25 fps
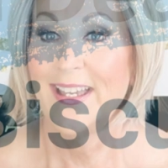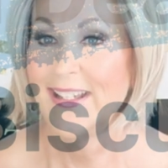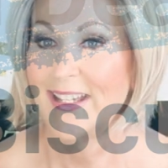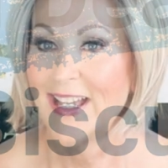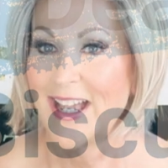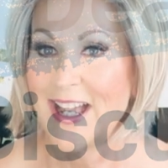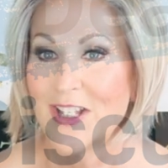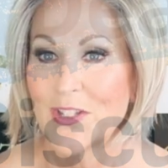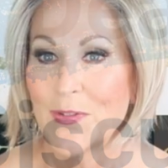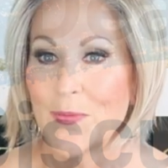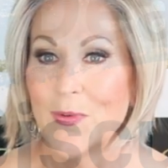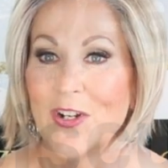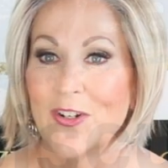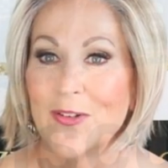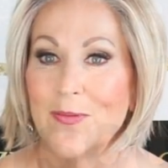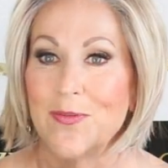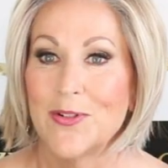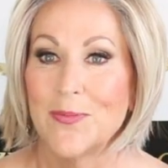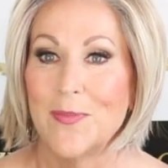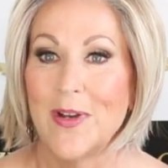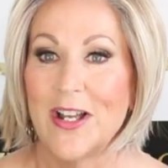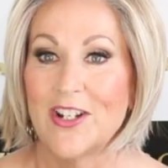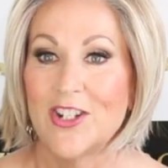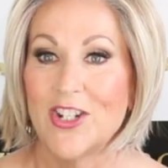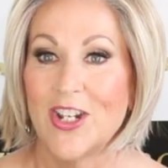Hey guys, welcome
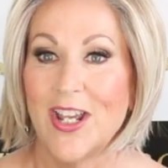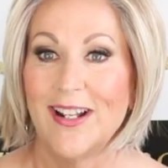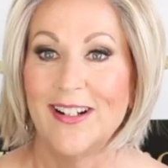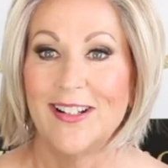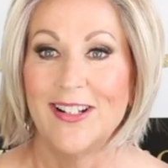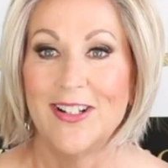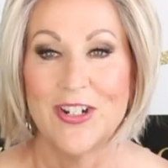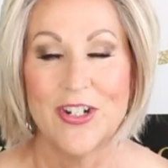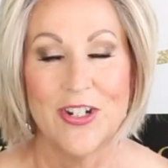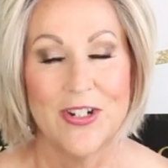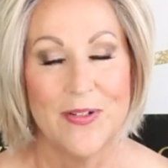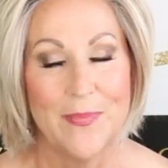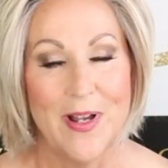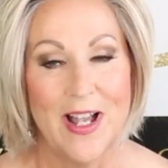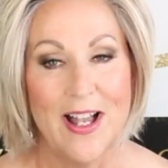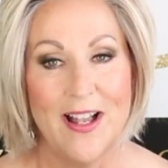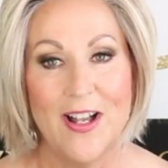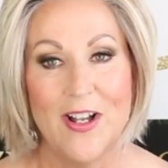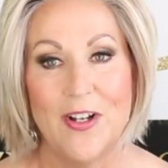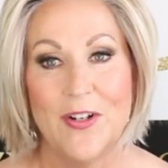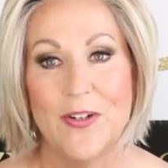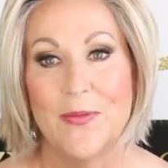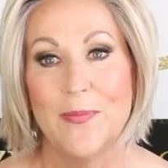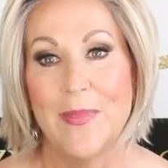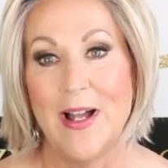to my channel and to my
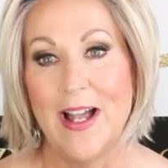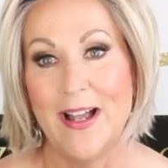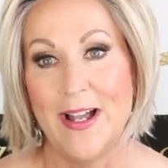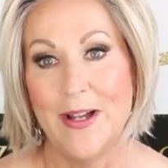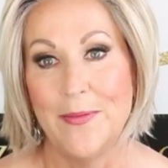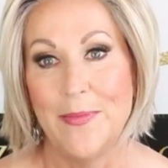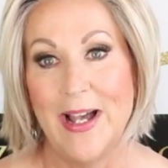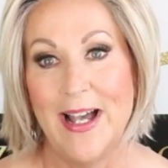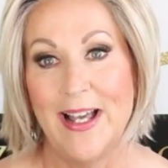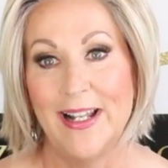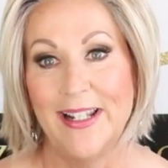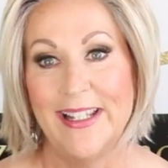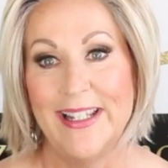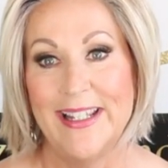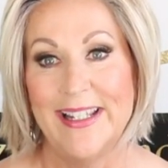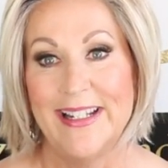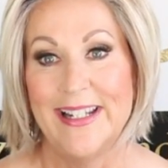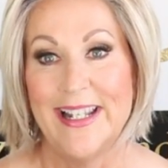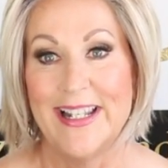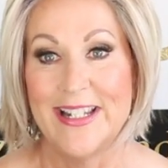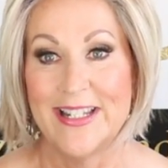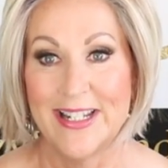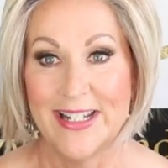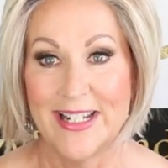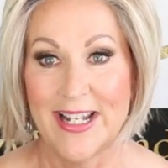home. I'm Eileen
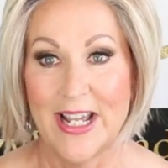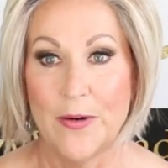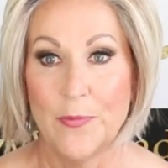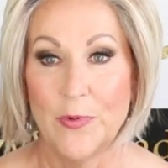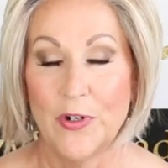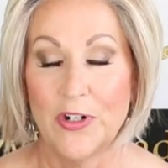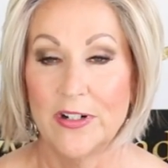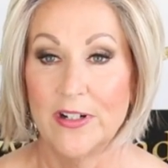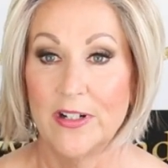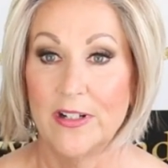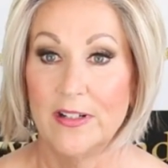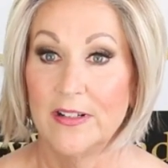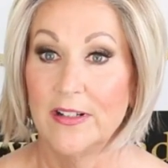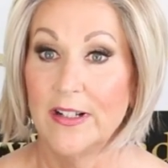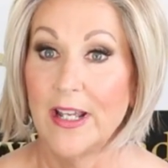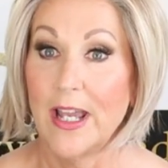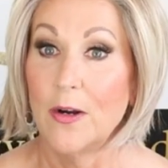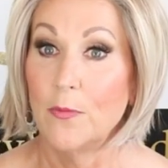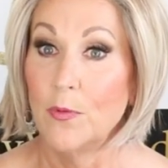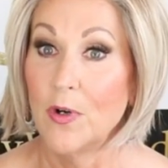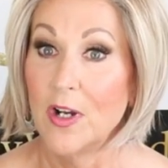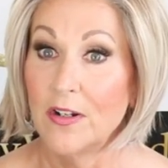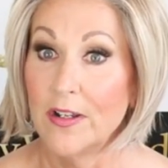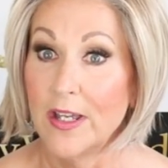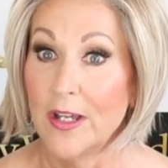and today we're going to look
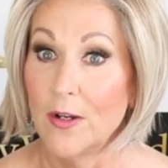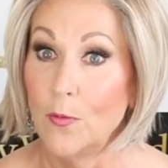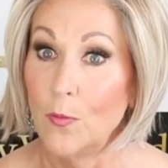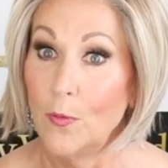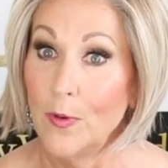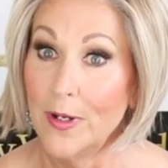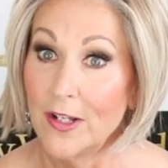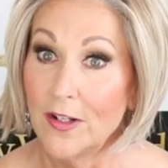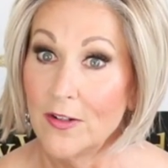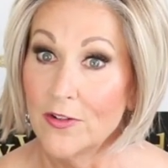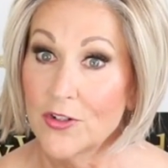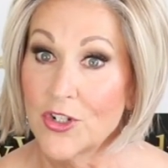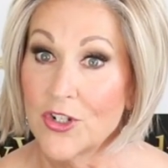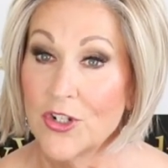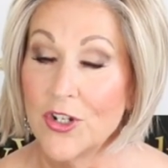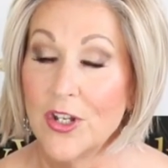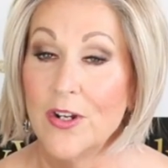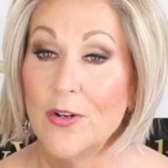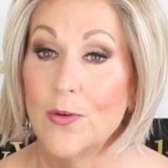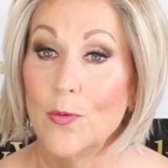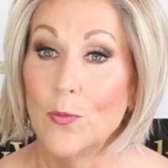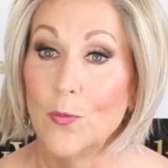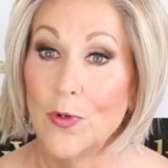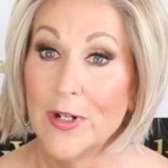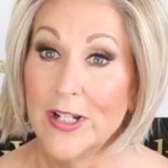at Raquel Welch
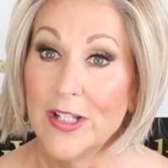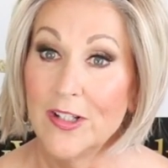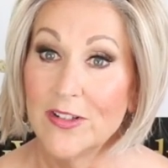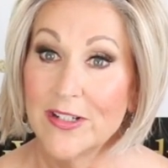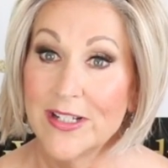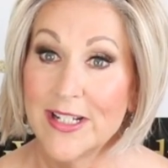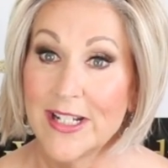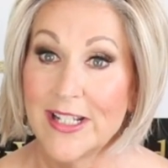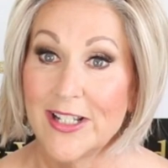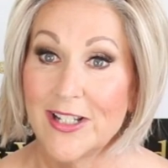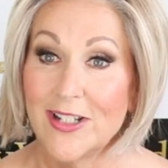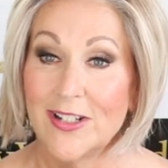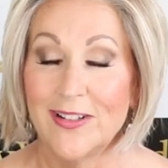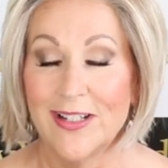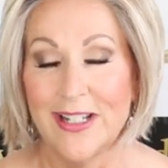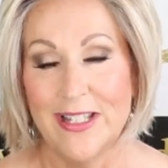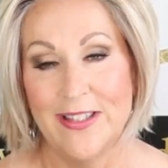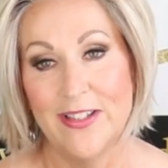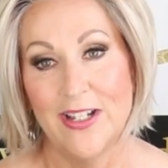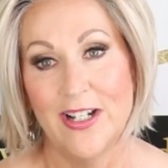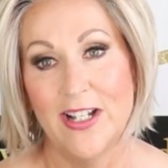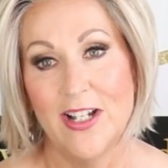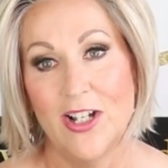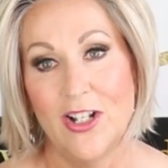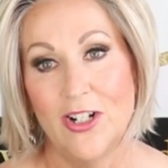Real Deal
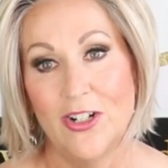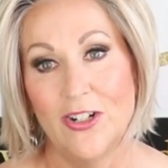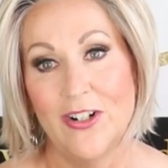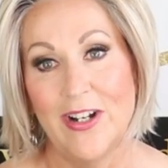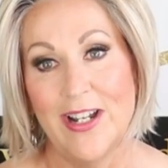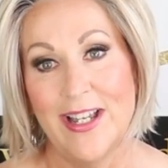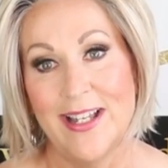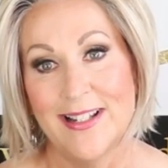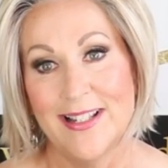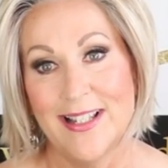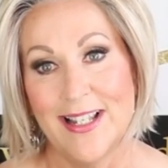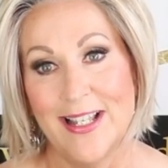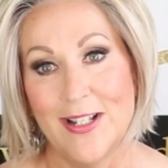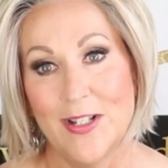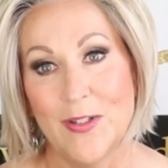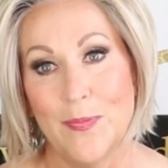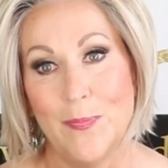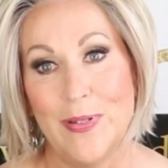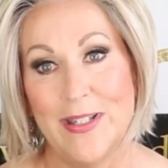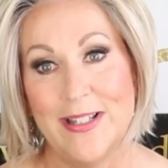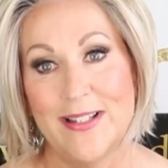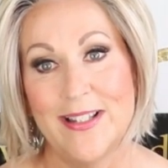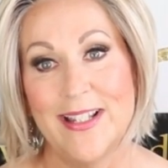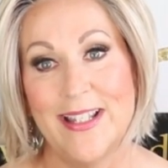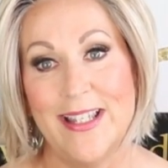in the color SS
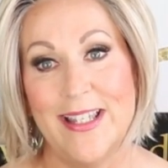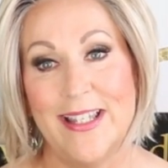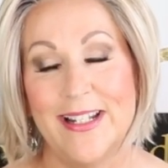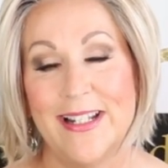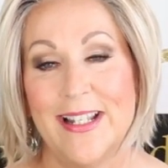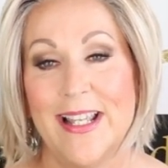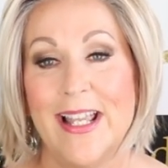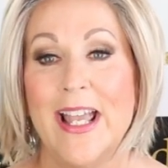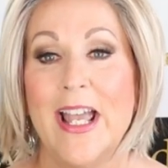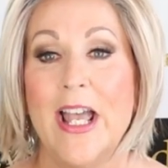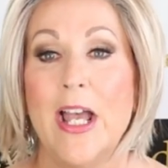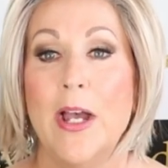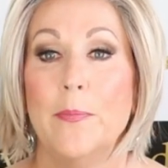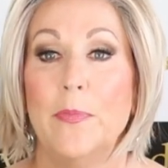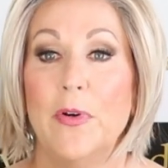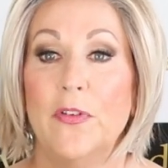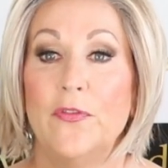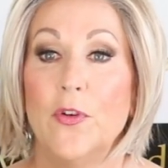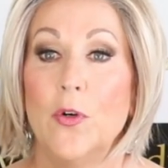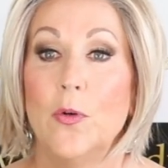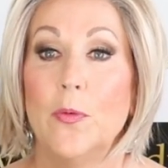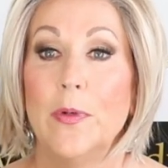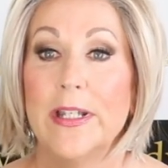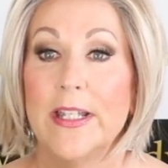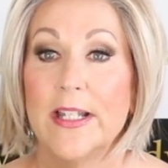Biscuit.
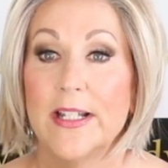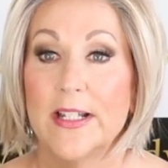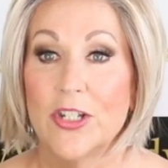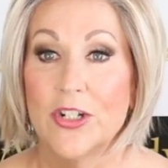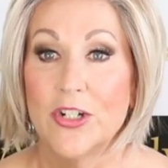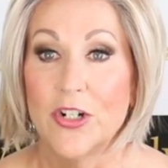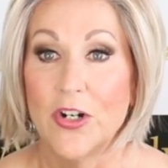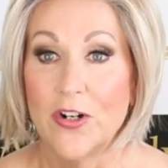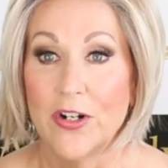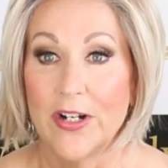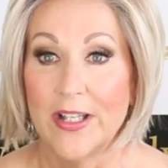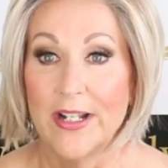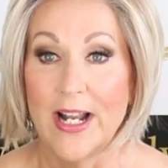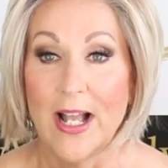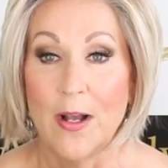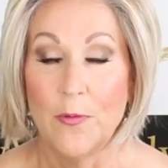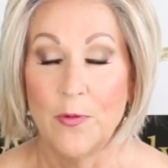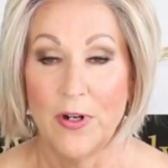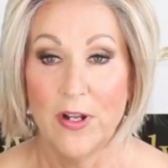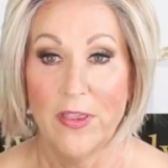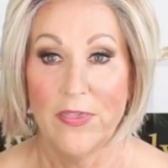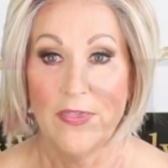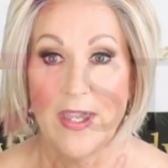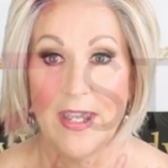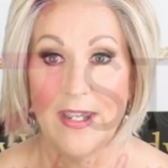Before we get started, I
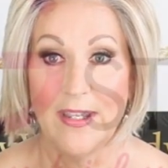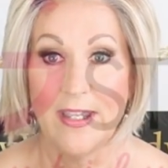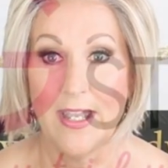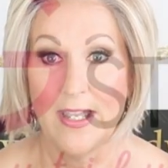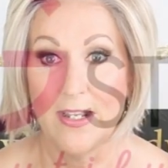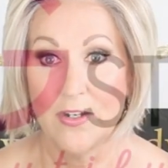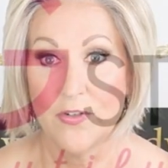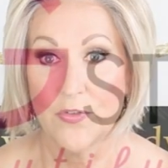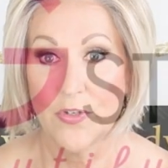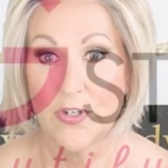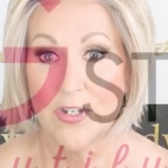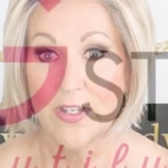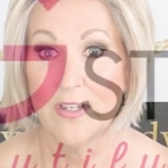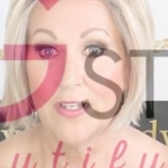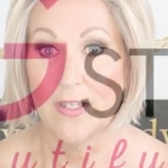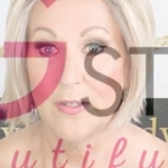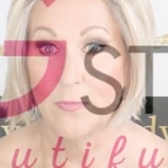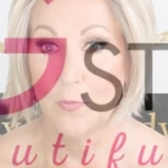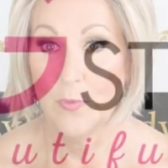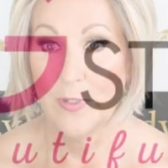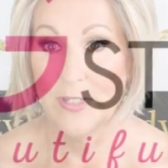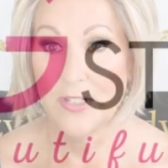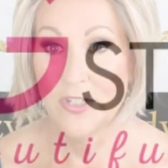want to thank Andrea at